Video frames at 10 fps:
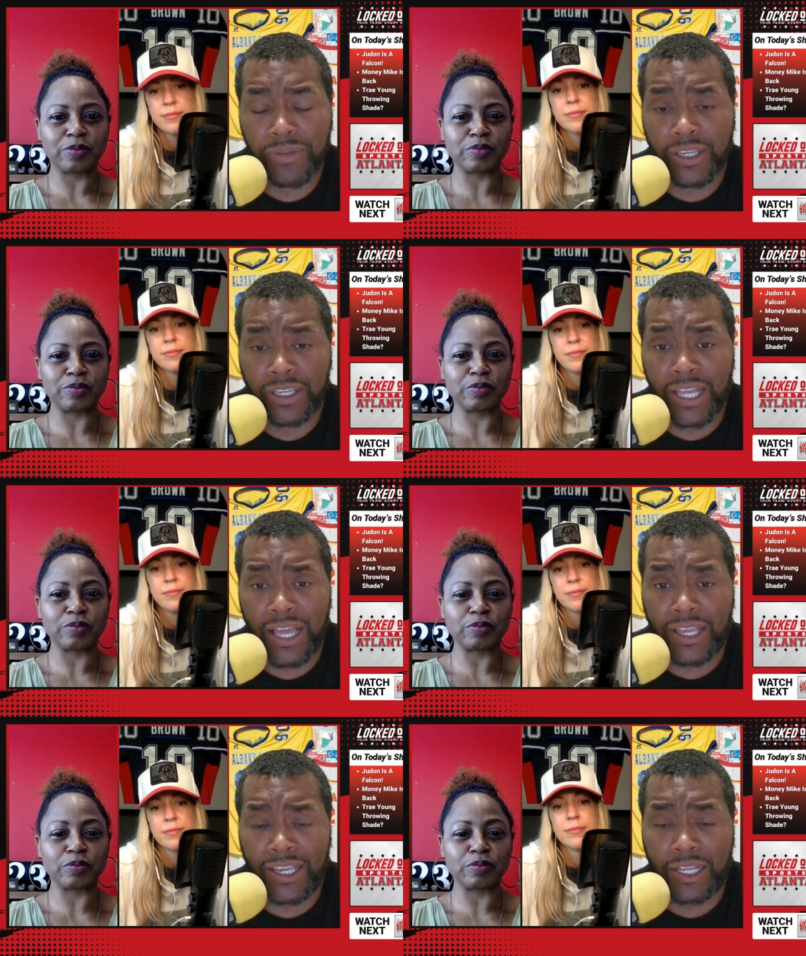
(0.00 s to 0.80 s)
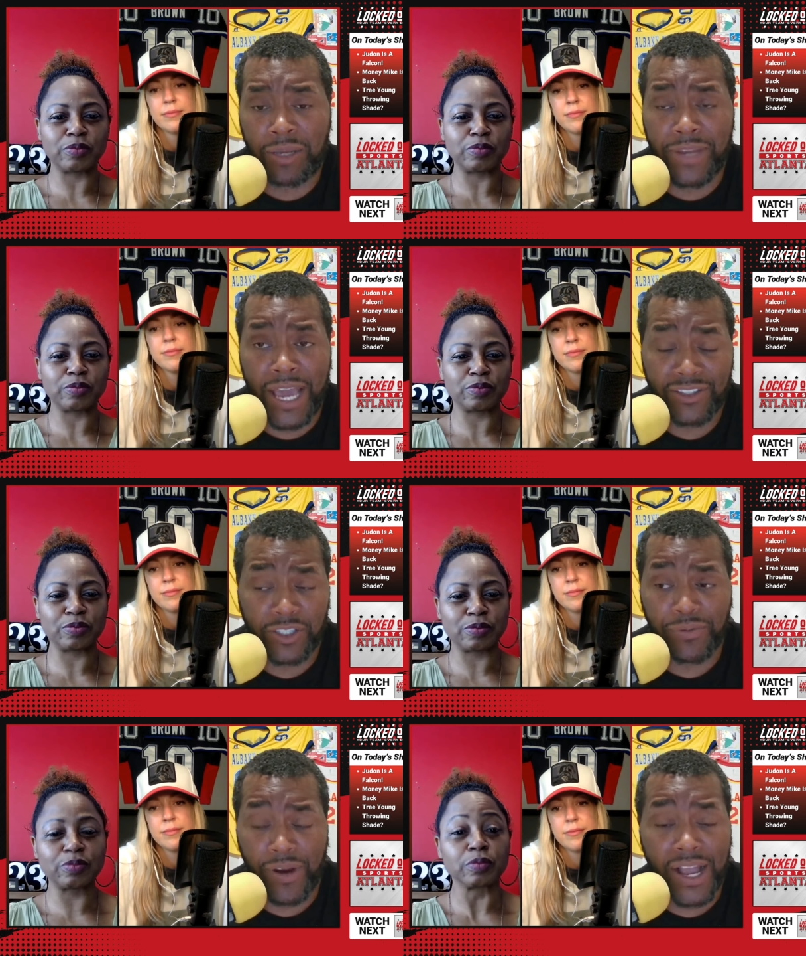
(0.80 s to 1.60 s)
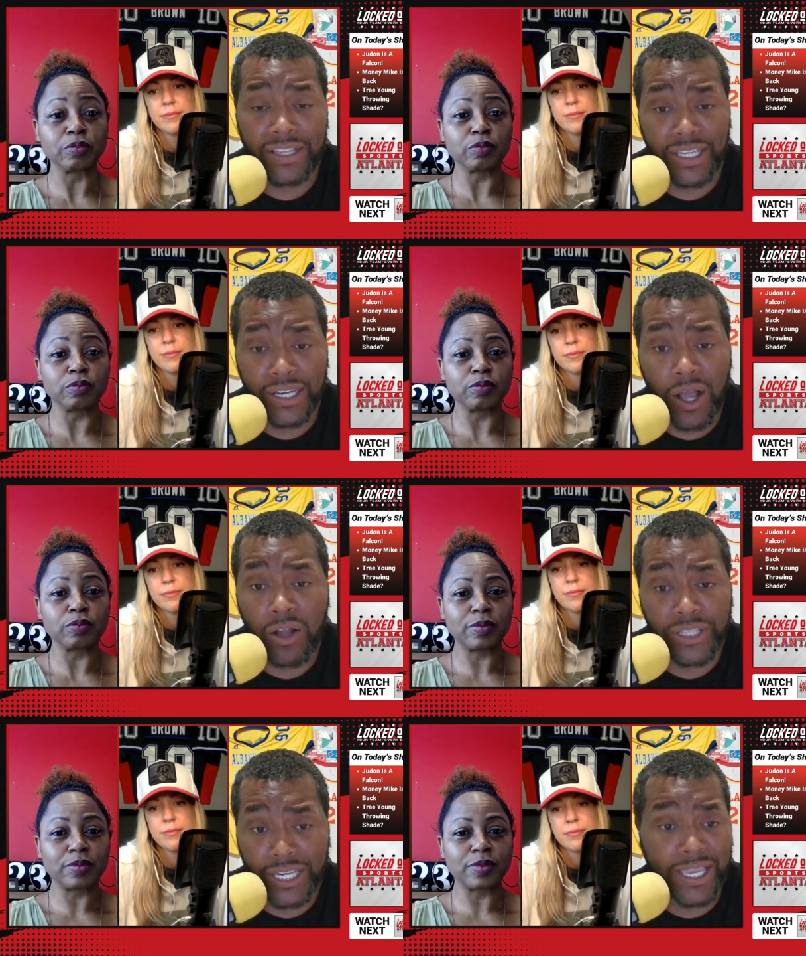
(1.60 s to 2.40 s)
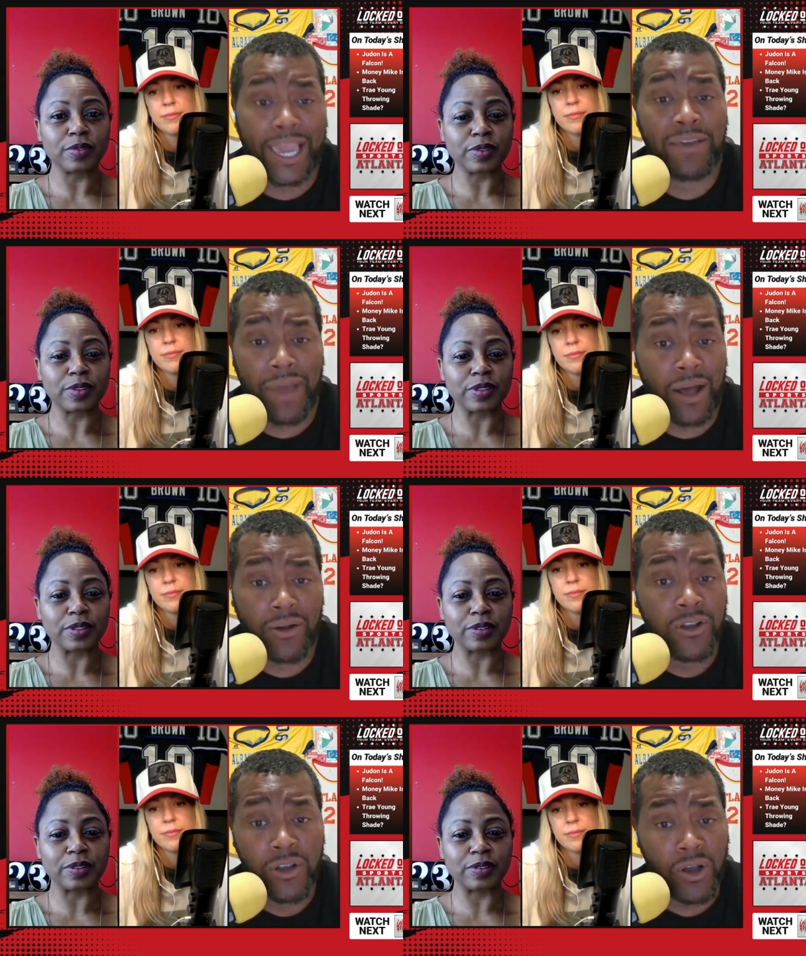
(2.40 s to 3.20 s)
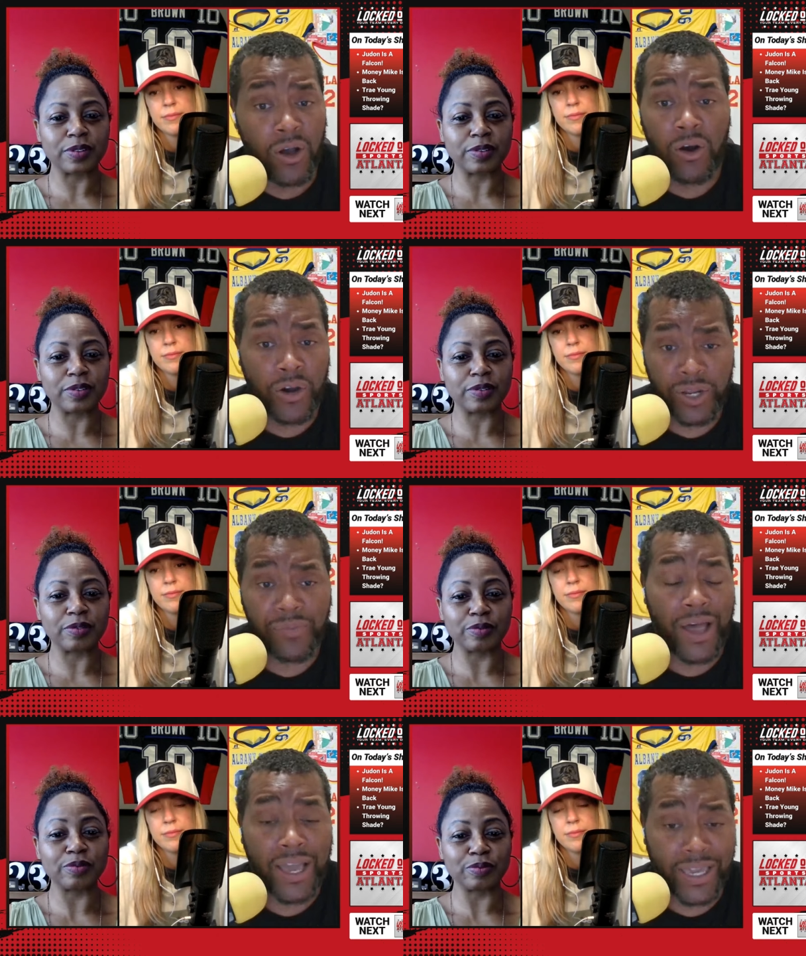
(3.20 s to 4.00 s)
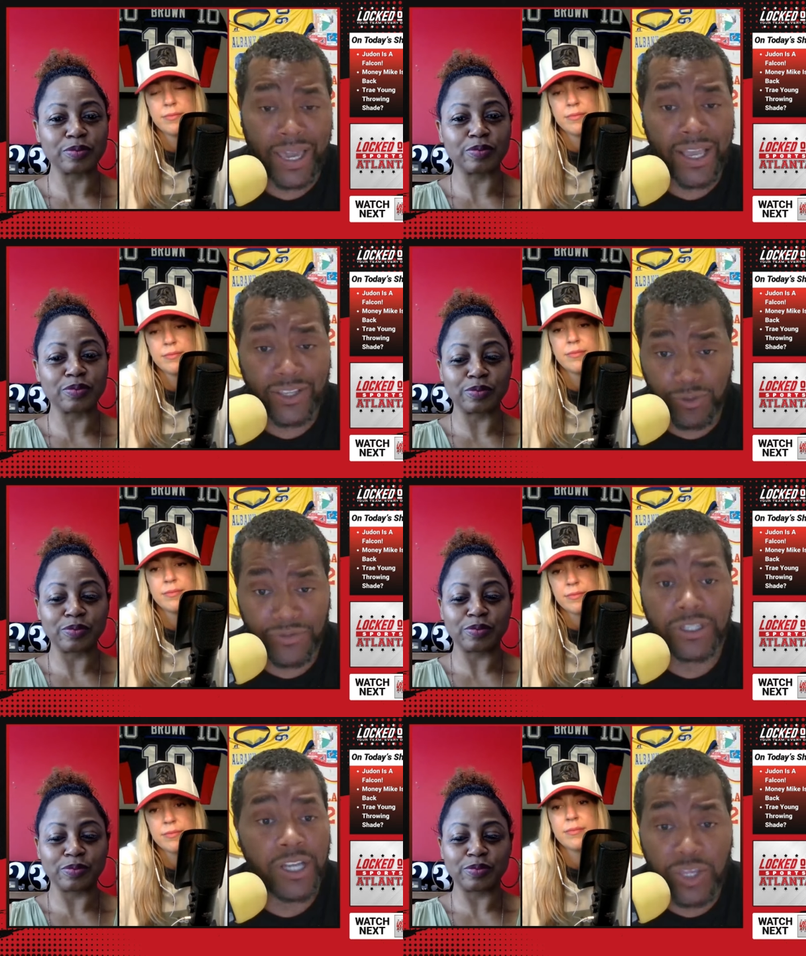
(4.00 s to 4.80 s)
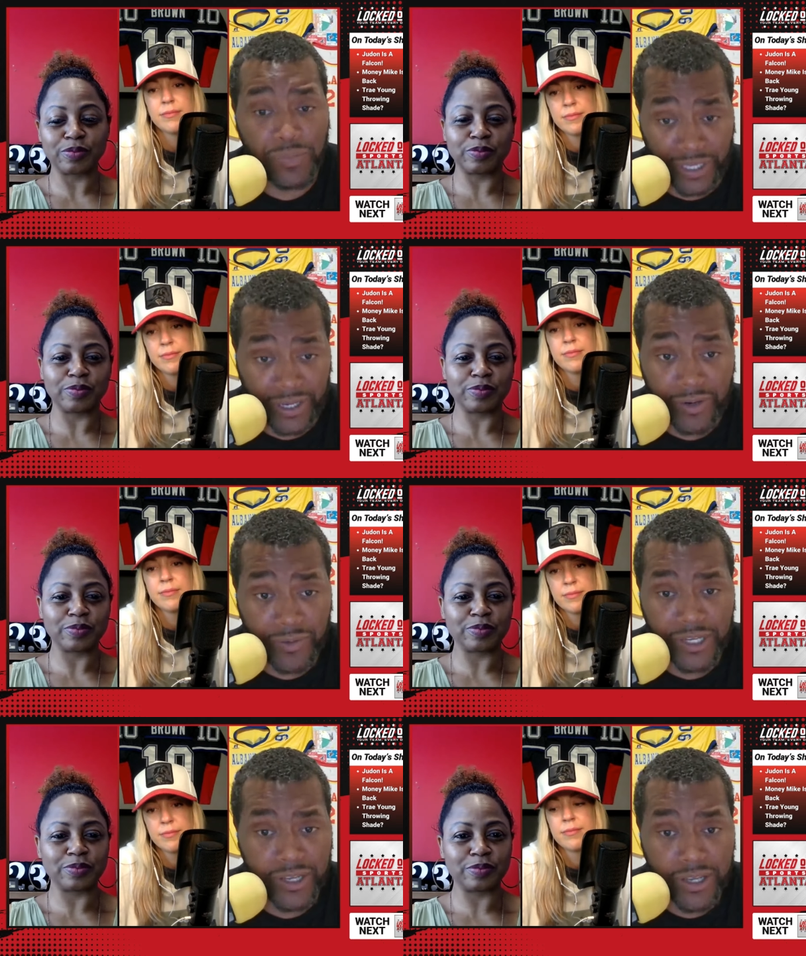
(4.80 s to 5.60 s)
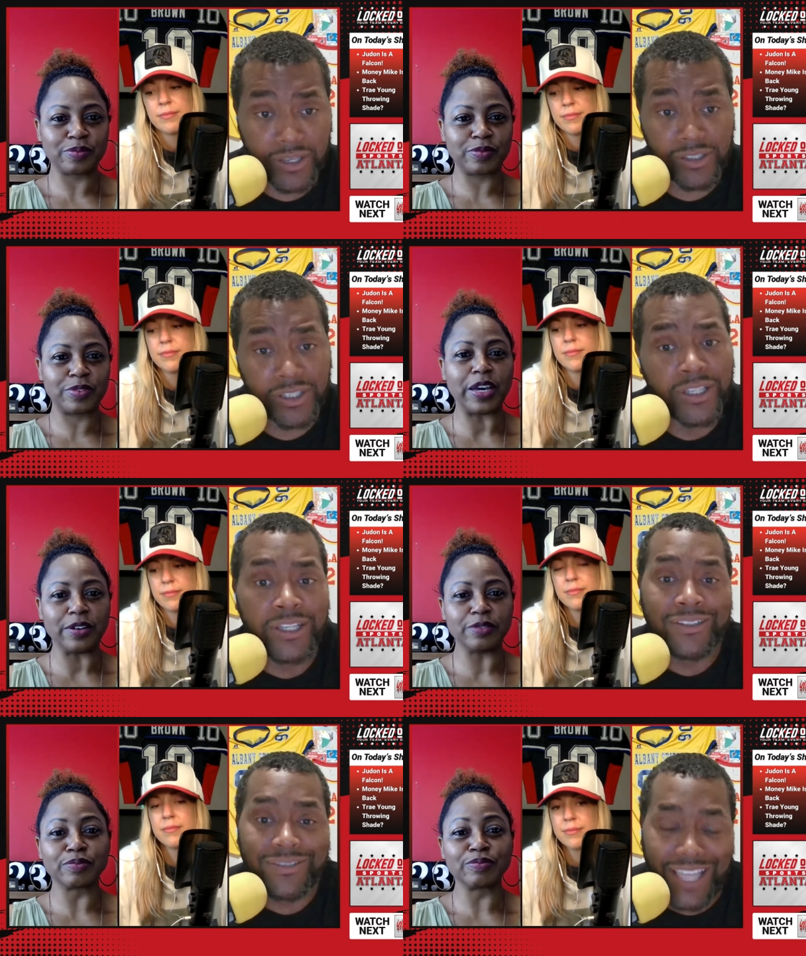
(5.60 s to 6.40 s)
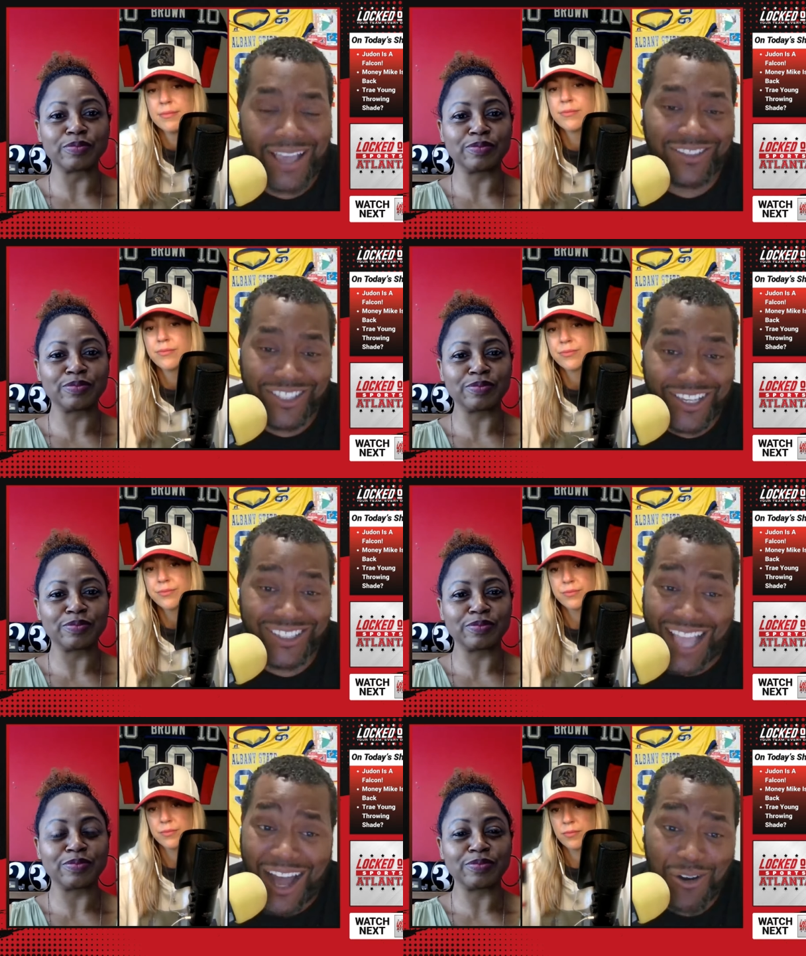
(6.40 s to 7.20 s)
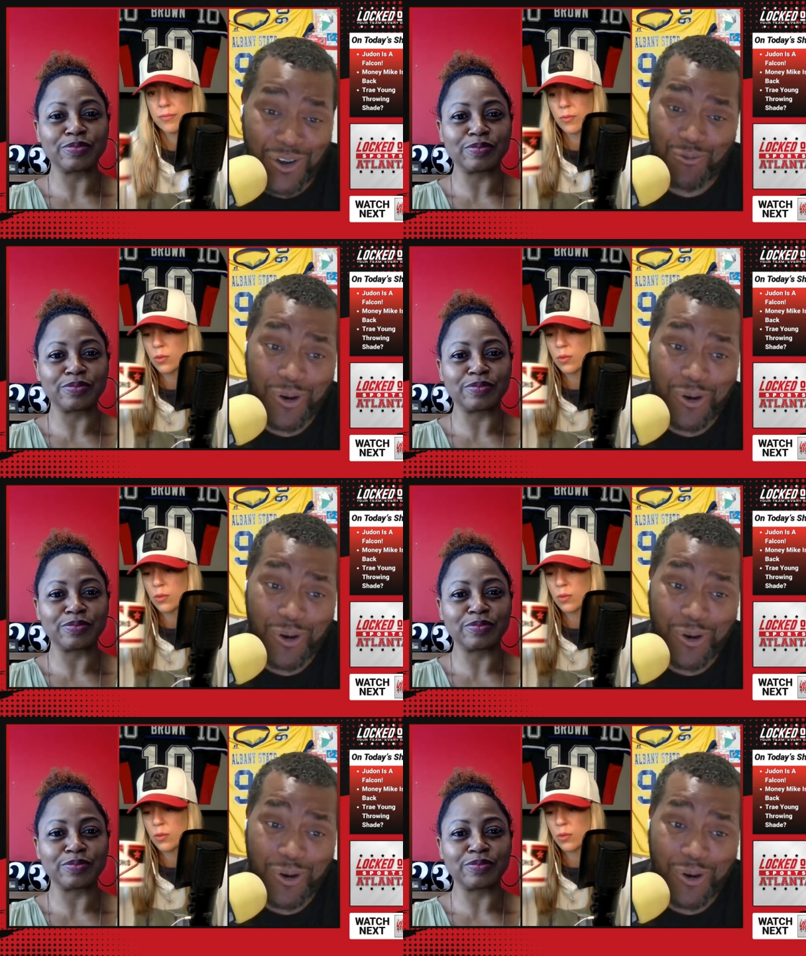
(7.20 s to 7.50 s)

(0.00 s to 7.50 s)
Speaker 1: And, and I and I'm not surprised at all that it came out on a podcast with another player because that's just how it